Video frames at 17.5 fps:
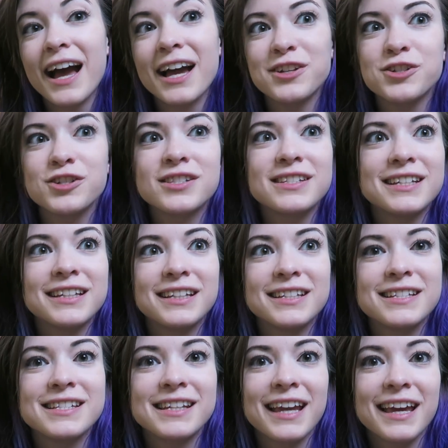I just
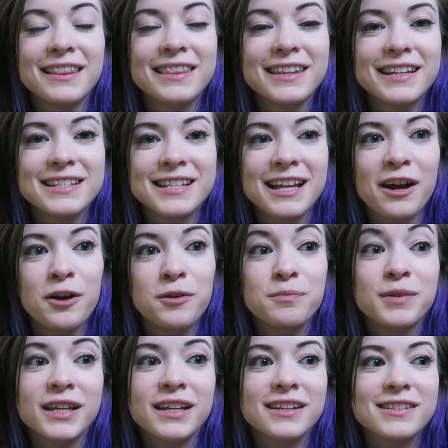needed to get things
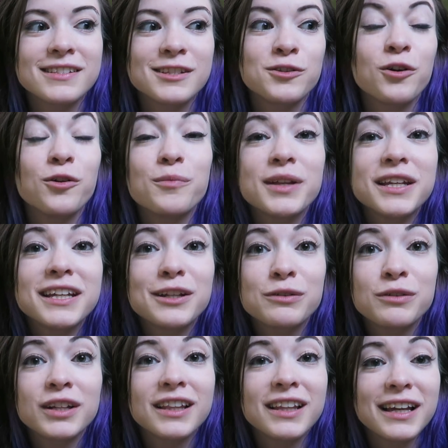out because nobody
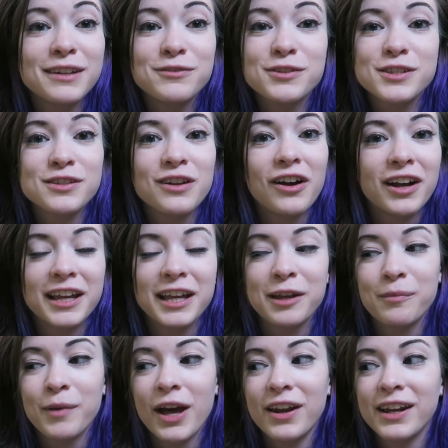in real life is
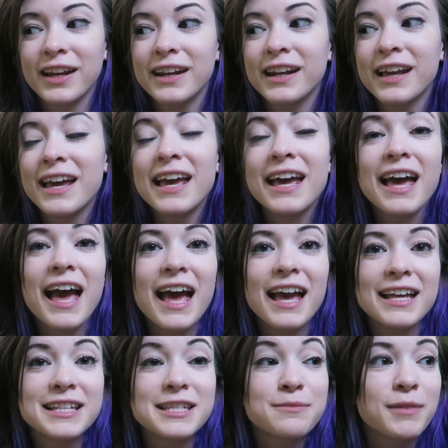talking about it.
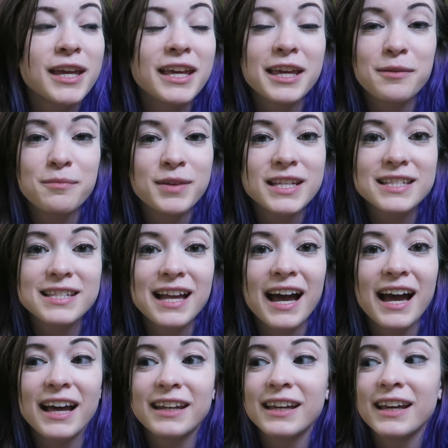It's making me
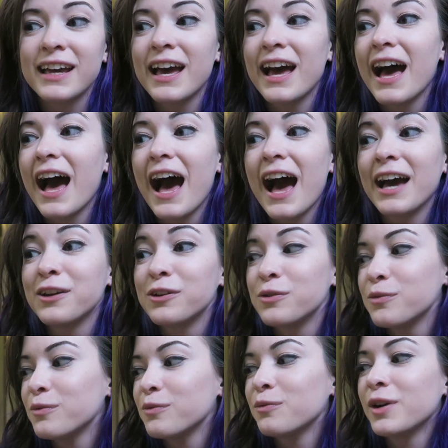sad. I
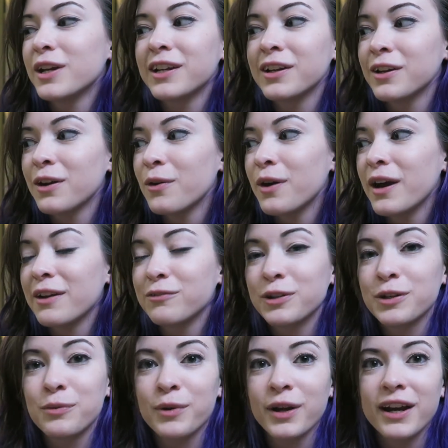don't want to go
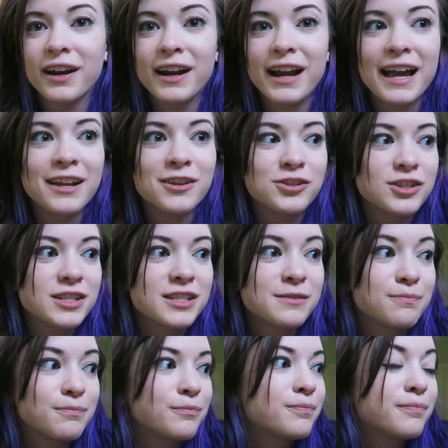everywhere and
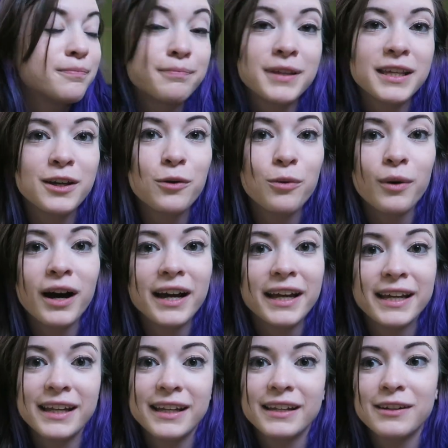just be
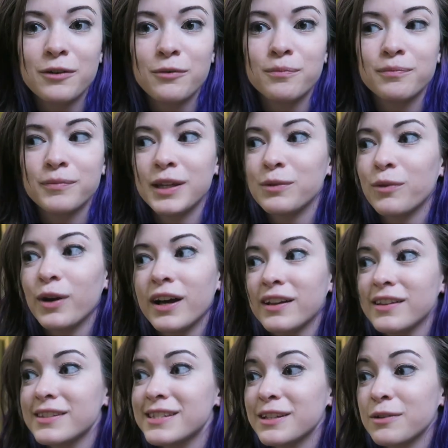quiet
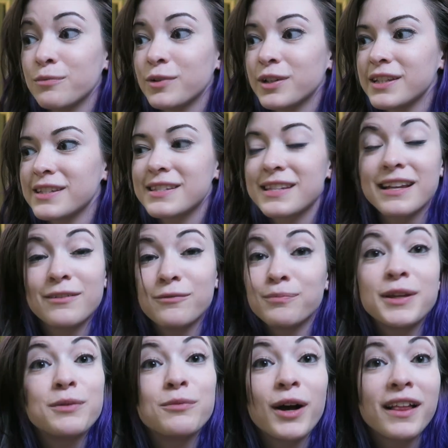meanwhile
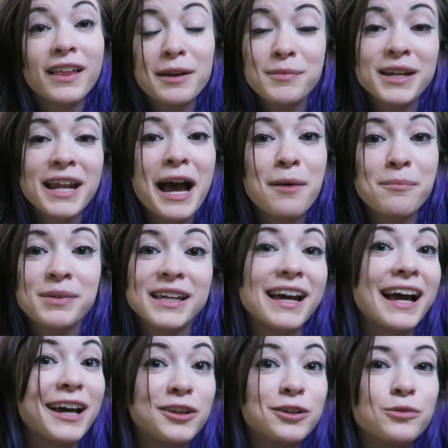I'm
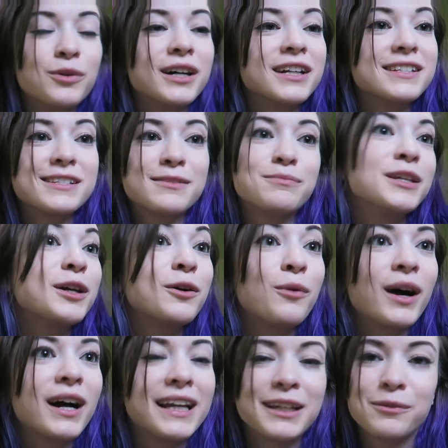unhappy. I don't want to be
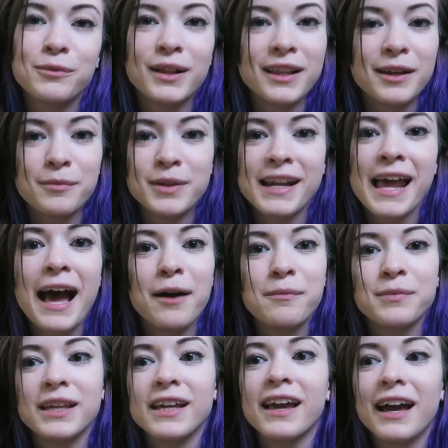quiet while I'm unhappy.